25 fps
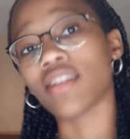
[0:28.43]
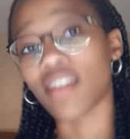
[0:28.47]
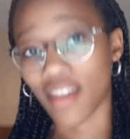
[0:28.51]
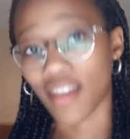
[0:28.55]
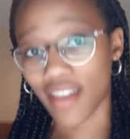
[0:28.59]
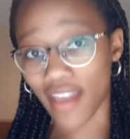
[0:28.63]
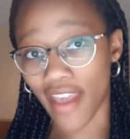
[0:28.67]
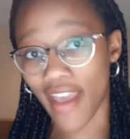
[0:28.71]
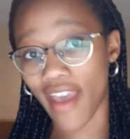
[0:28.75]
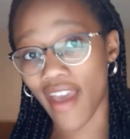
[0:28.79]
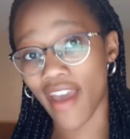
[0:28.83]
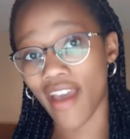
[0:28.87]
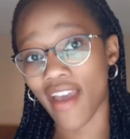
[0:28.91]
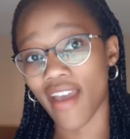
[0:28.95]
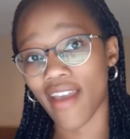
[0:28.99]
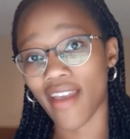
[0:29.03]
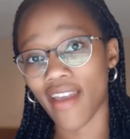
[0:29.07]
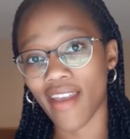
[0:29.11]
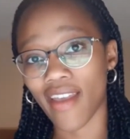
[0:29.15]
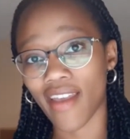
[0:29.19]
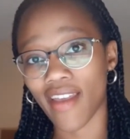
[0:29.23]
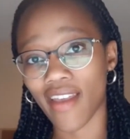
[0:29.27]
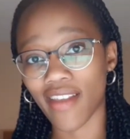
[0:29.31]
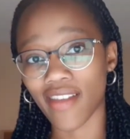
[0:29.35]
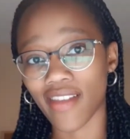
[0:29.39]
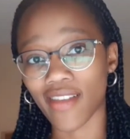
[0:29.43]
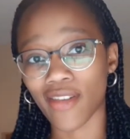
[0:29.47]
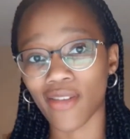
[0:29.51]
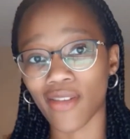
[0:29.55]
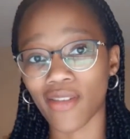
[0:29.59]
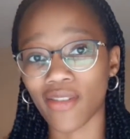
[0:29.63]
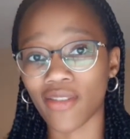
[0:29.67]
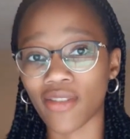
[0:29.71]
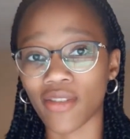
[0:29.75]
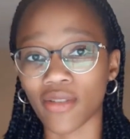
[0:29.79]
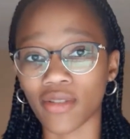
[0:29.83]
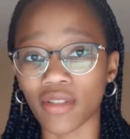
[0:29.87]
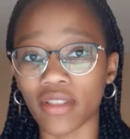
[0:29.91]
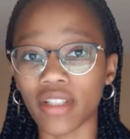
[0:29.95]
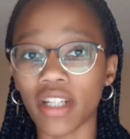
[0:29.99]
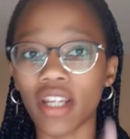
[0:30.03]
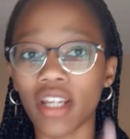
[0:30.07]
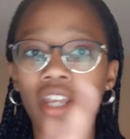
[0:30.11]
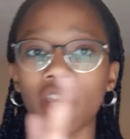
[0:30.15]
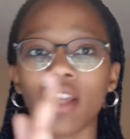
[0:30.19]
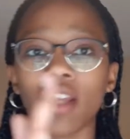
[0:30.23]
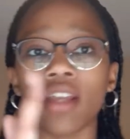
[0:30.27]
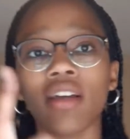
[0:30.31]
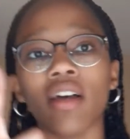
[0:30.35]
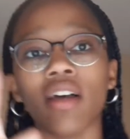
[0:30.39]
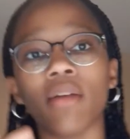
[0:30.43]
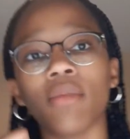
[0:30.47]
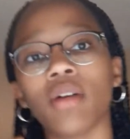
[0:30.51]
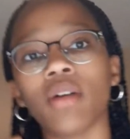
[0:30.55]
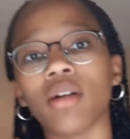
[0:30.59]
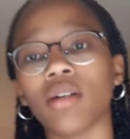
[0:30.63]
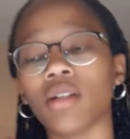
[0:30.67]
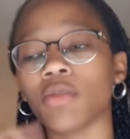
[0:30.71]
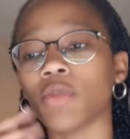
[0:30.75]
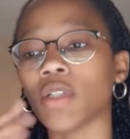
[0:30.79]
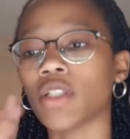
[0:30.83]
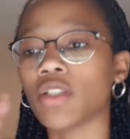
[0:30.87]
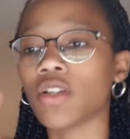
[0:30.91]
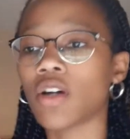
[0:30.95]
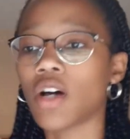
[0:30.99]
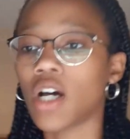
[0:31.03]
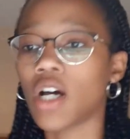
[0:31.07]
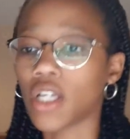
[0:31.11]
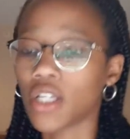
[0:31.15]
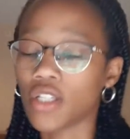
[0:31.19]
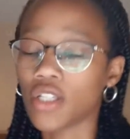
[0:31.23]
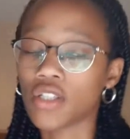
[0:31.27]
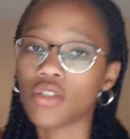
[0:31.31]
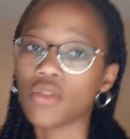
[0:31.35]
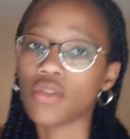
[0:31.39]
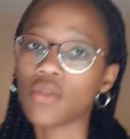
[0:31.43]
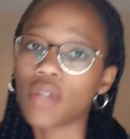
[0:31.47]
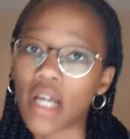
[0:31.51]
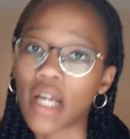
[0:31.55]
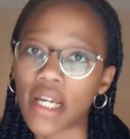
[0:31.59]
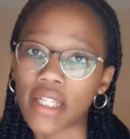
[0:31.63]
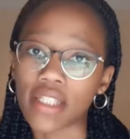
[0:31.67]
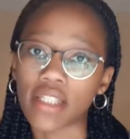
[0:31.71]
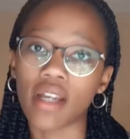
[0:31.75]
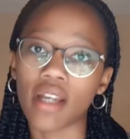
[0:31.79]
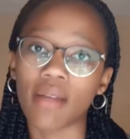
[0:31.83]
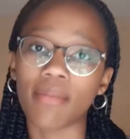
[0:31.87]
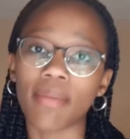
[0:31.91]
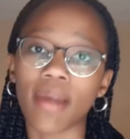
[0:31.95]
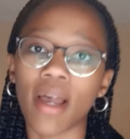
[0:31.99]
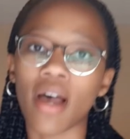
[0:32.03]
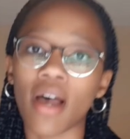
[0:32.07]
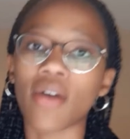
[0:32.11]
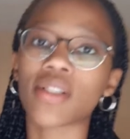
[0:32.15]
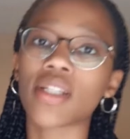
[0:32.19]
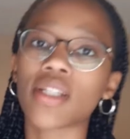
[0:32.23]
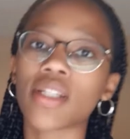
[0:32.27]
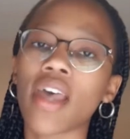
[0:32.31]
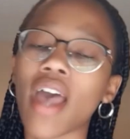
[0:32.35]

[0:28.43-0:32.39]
Yeah. So today I'm going to be talking to you guys about